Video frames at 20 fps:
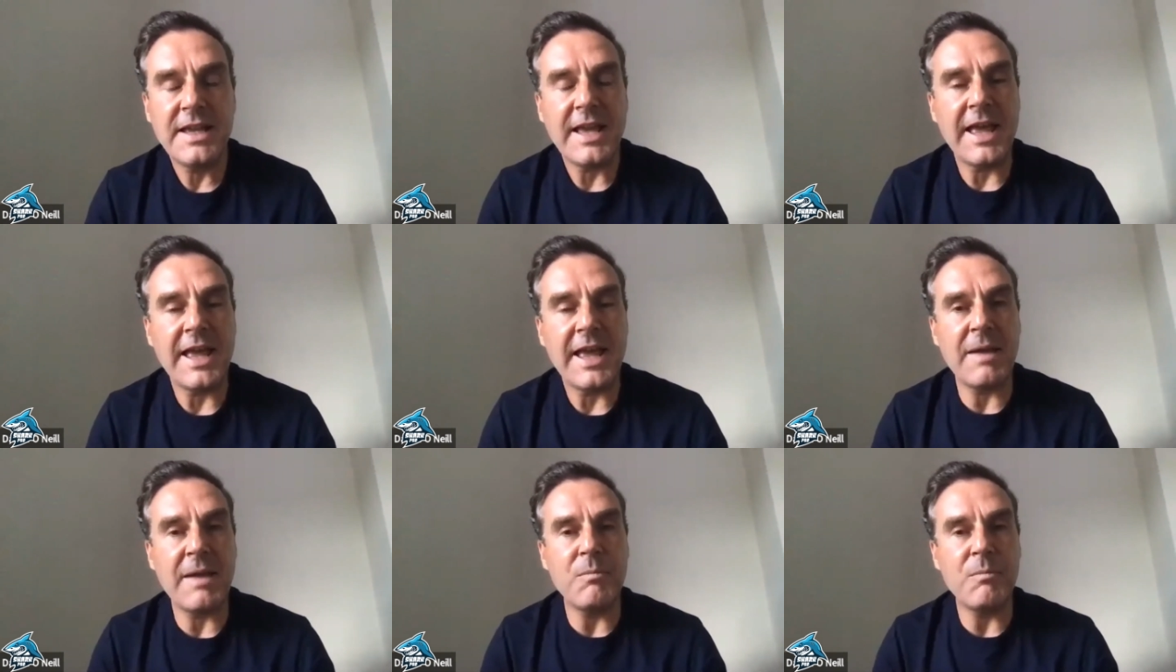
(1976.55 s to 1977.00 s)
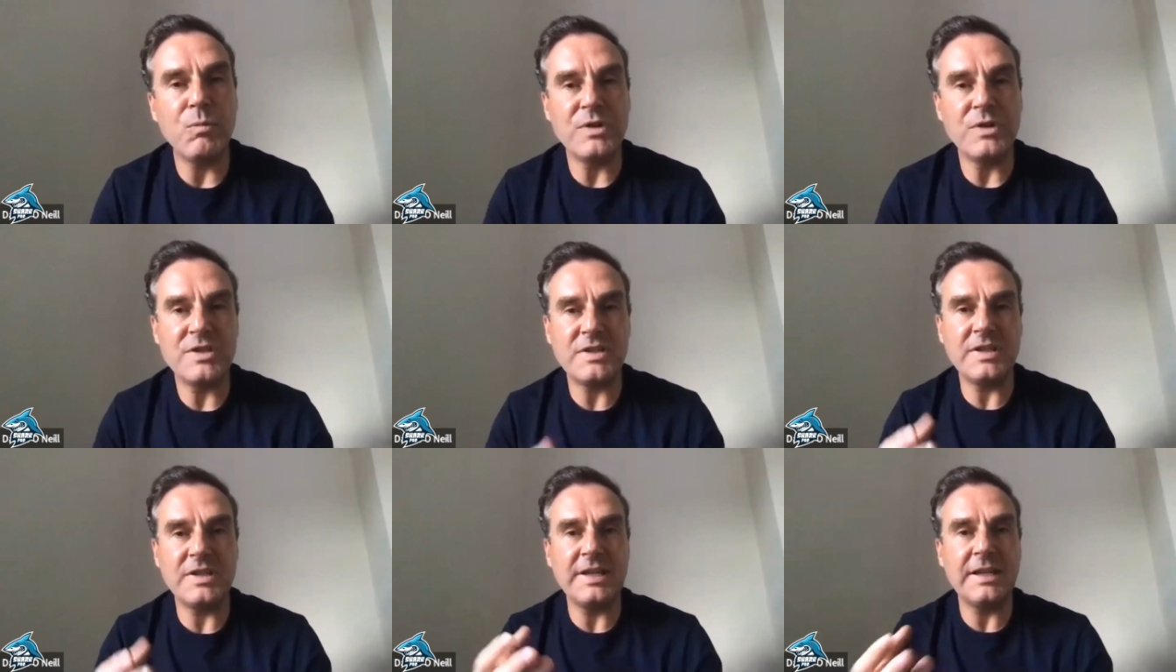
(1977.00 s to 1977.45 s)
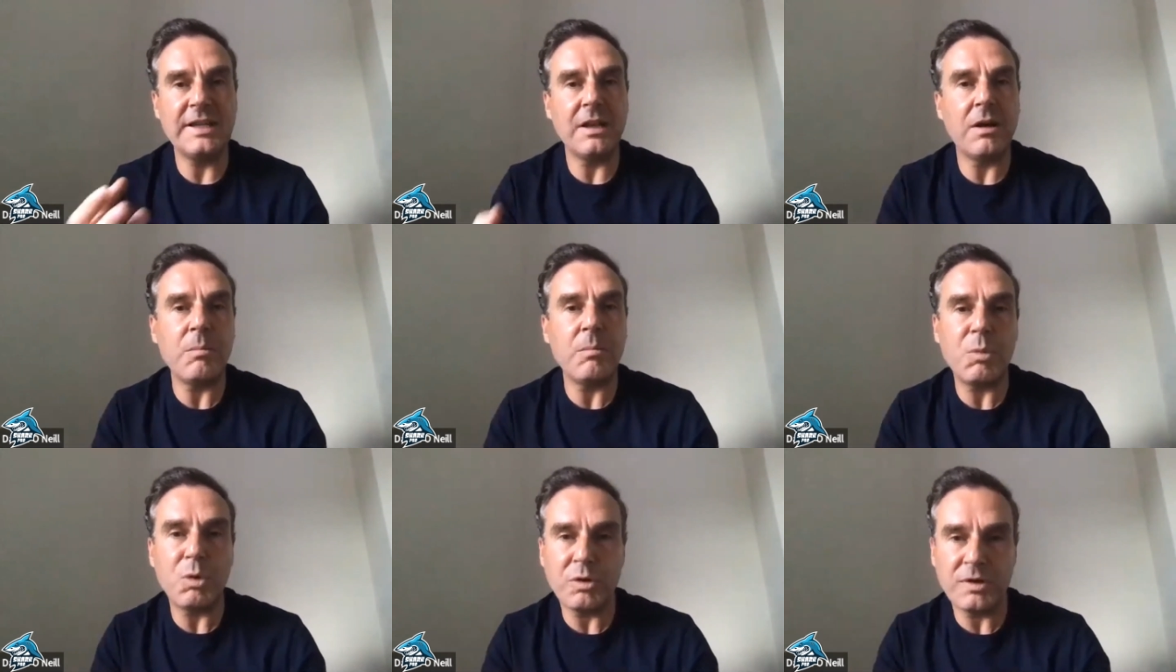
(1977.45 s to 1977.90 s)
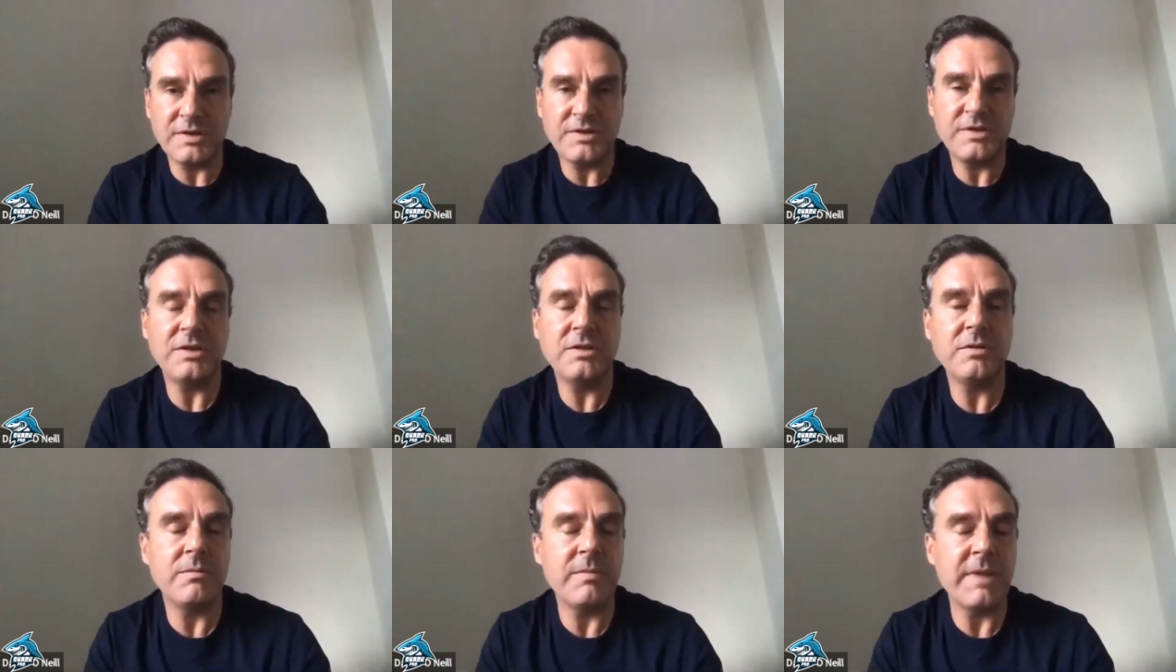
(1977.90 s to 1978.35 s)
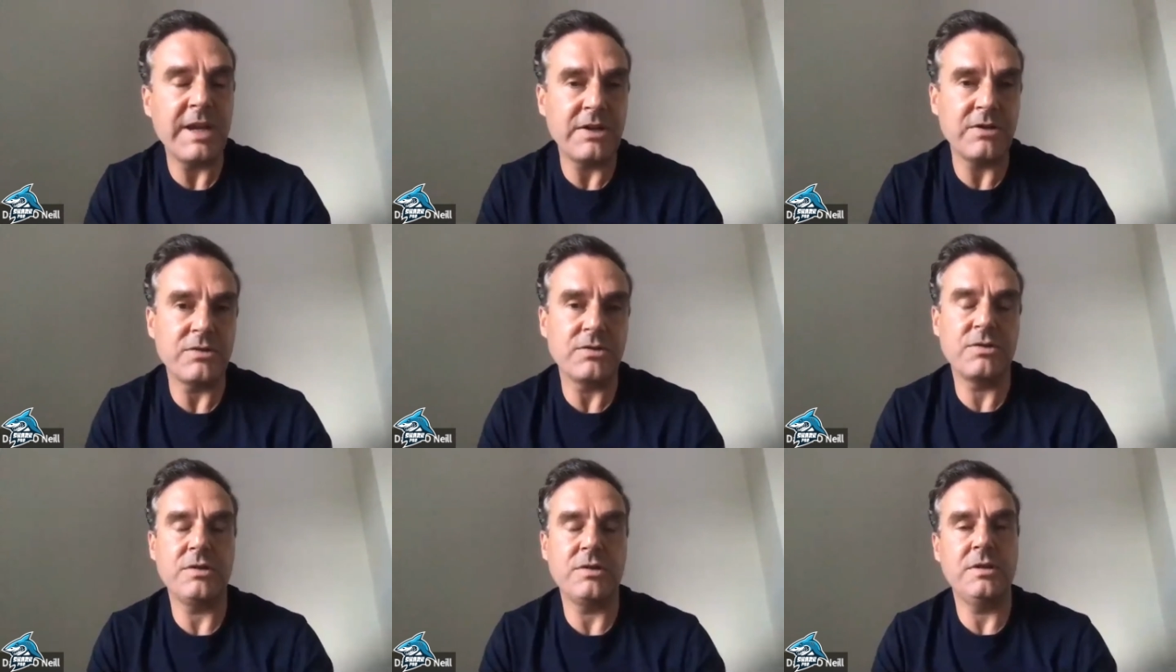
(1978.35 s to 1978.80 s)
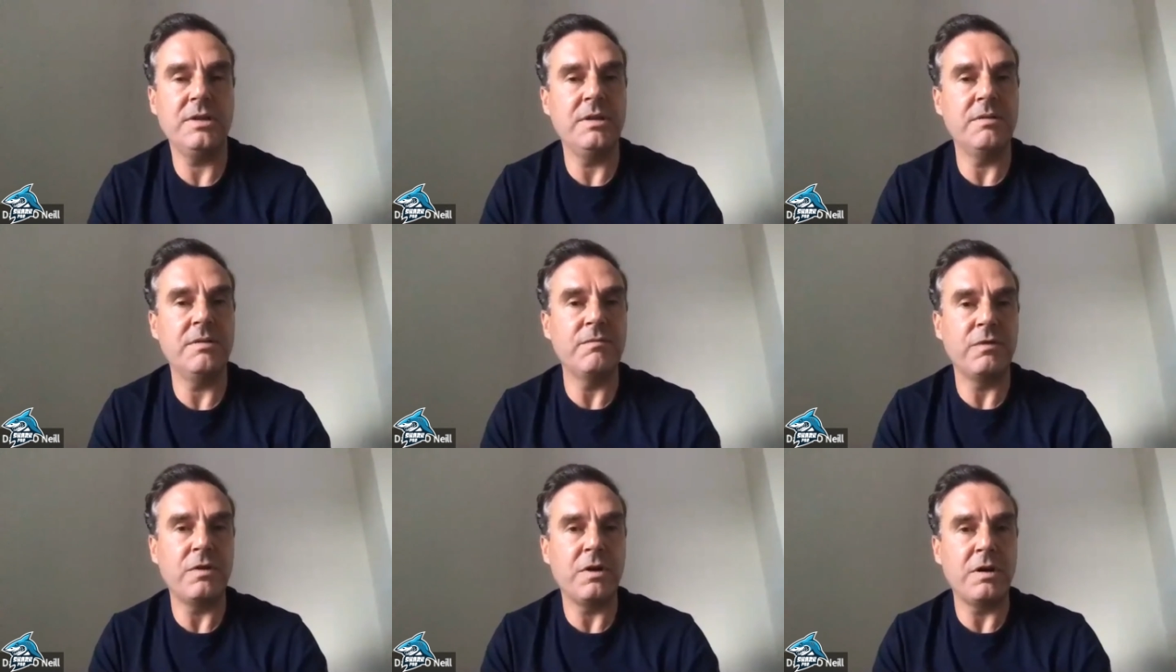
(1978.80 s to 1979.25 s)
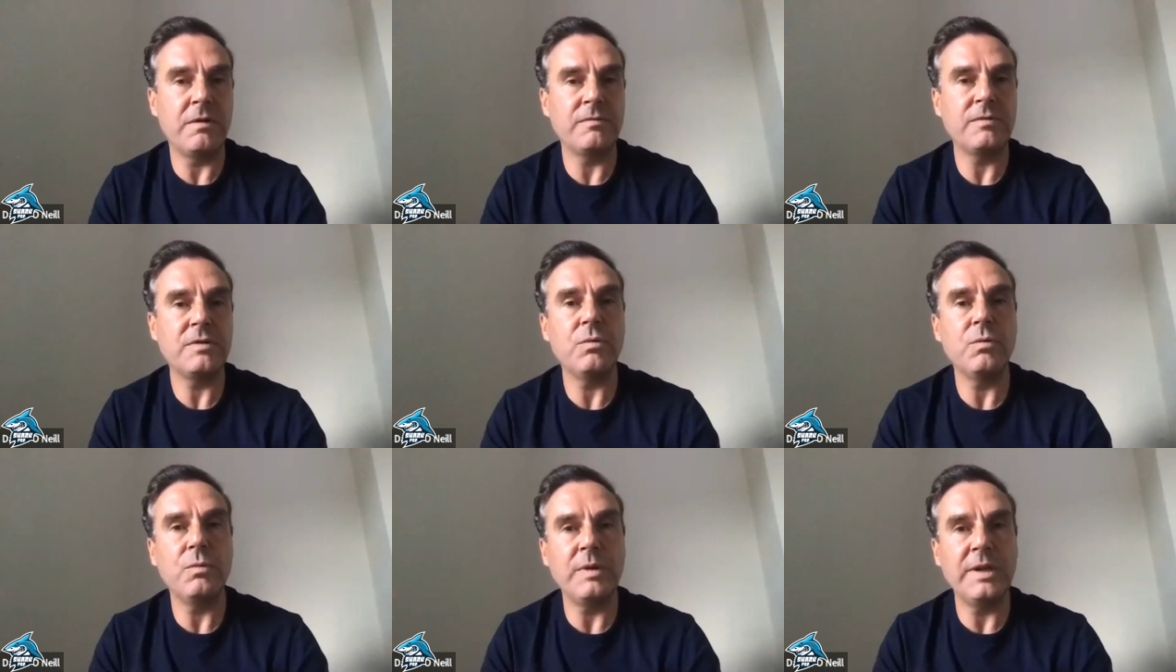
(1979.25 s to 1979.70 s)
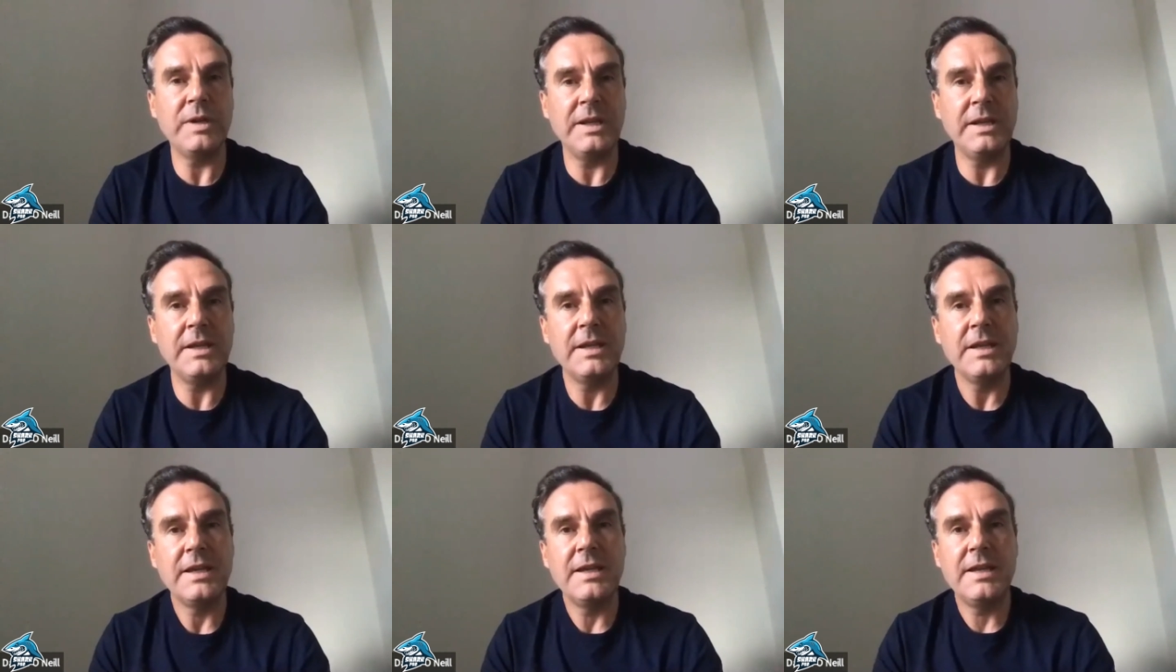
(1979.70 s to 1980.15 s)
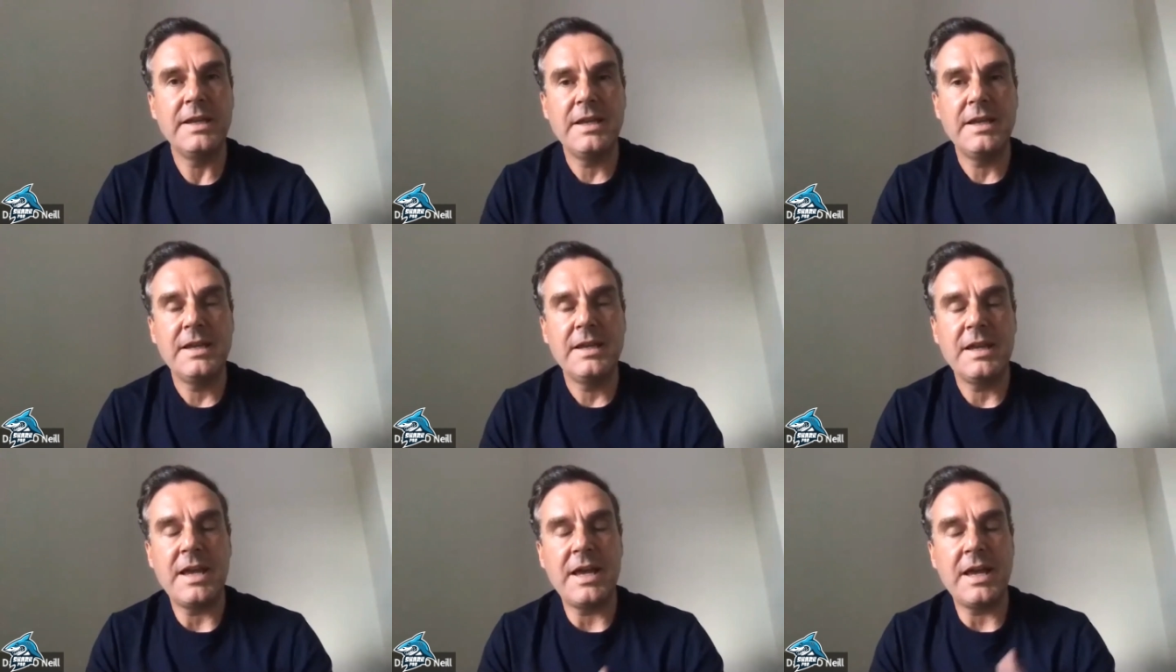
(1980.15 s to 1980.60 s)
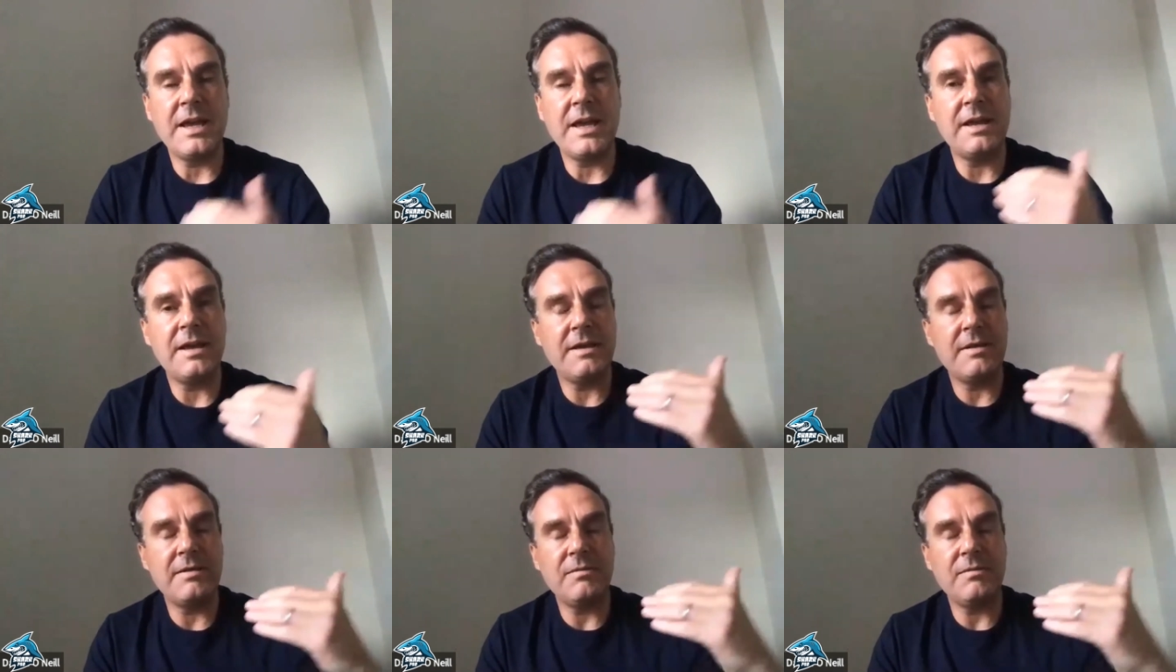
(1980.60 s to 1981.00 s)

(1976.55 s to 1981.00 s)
and um, we see a lot more decision makers involved we uh,